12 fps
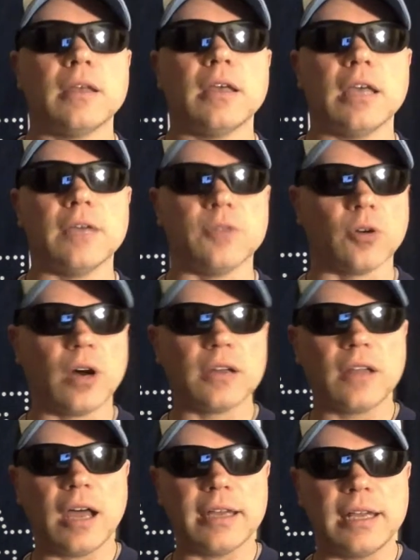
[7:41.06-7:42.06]
If you're
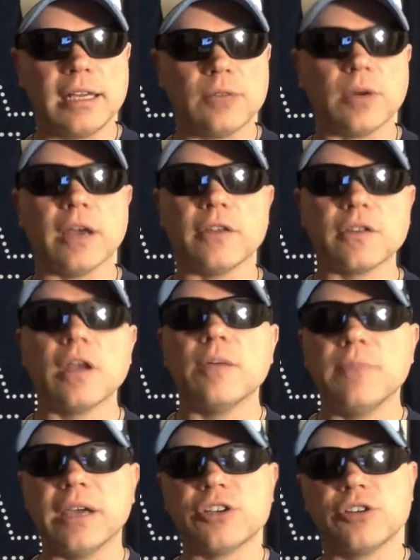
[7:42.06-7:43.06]
online anyways,
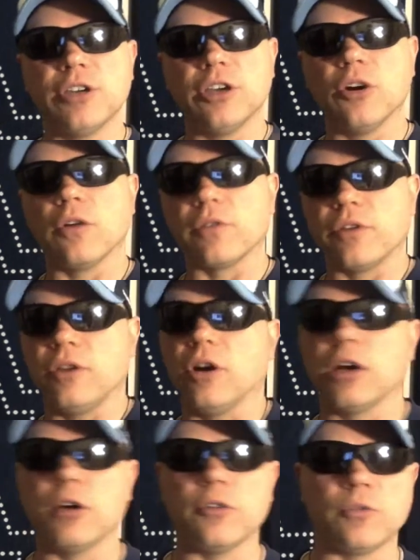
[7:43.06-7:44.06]
make sure you go over to the
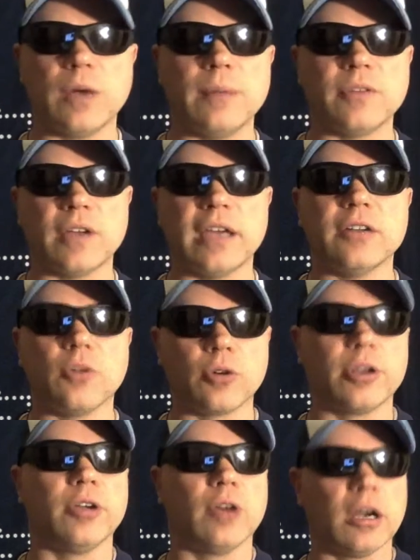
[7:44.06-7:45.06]
Argos website and
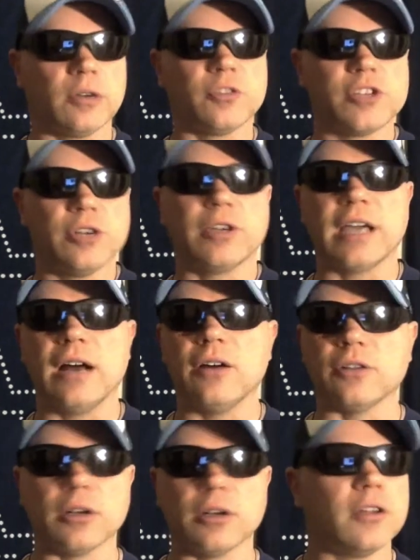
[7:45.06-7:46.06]
order your Argos cheer
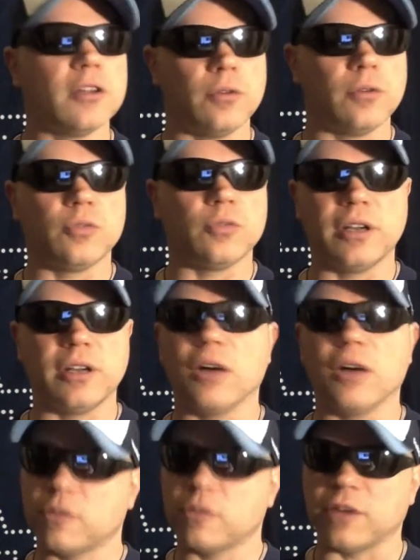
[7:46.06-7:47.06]
calendar. It's only
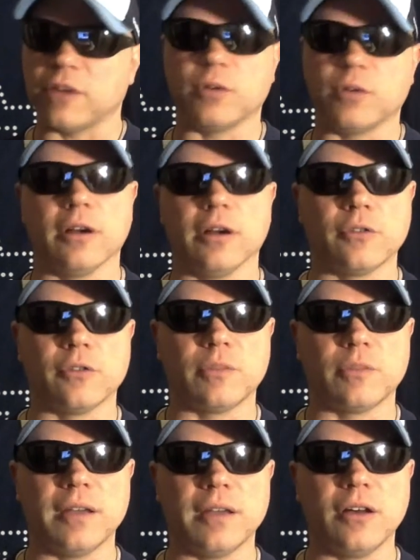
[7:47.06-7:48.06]
$20, best $20 you
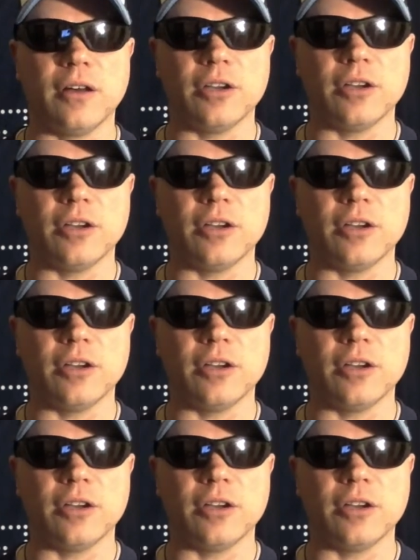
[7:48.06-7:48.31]
spend all